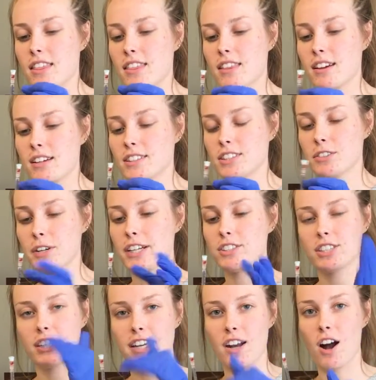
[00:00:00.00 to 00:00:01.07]
the
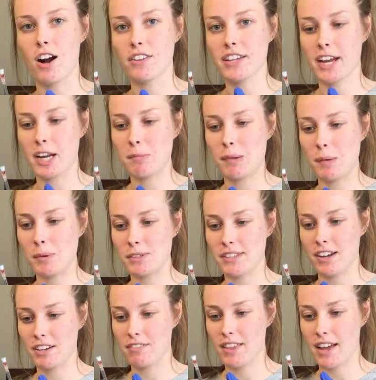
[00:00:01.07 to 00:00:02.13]
syringe to get all the air bubbles
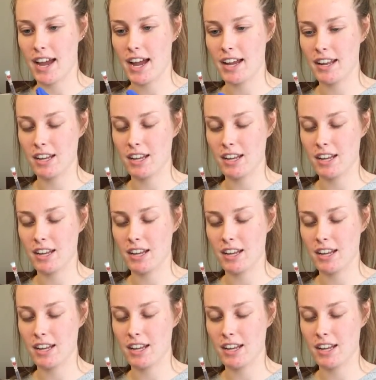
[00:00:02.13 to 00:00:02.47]
out of that